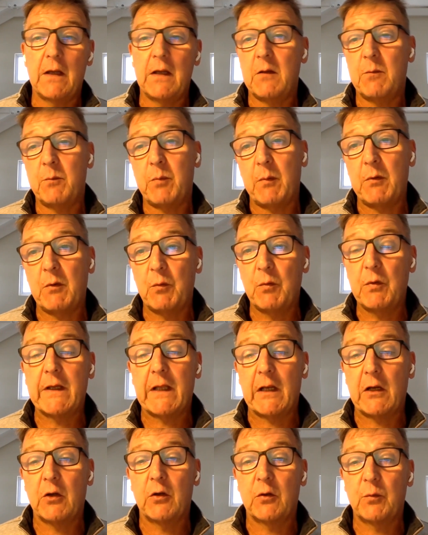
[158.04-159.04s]
and it probably will
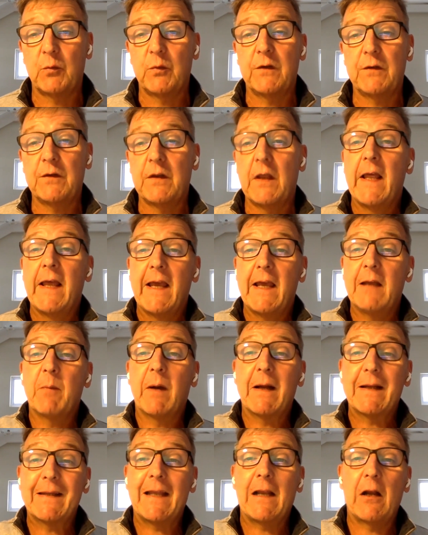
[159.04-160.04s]
get a lot worse. It
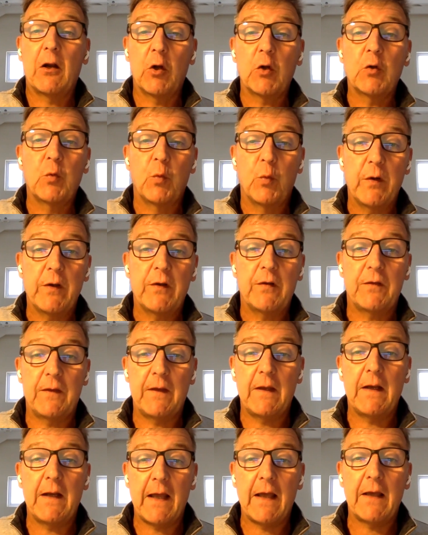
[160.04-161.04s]
might get a lot worse
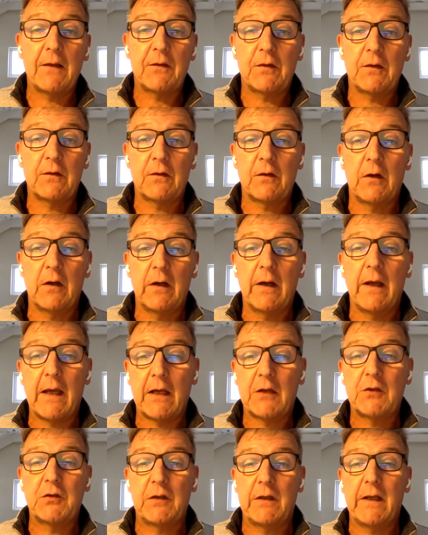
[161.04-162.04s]
than assets are
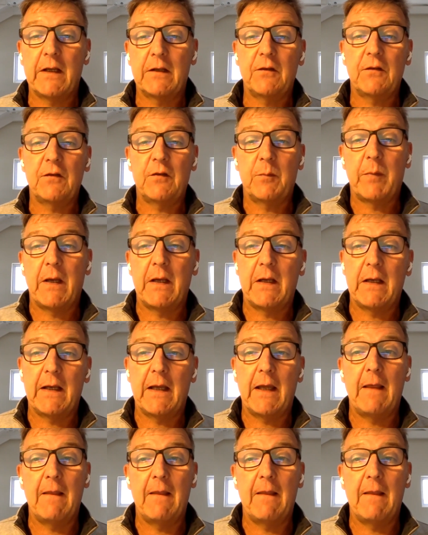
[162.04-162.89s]
actually anticipating,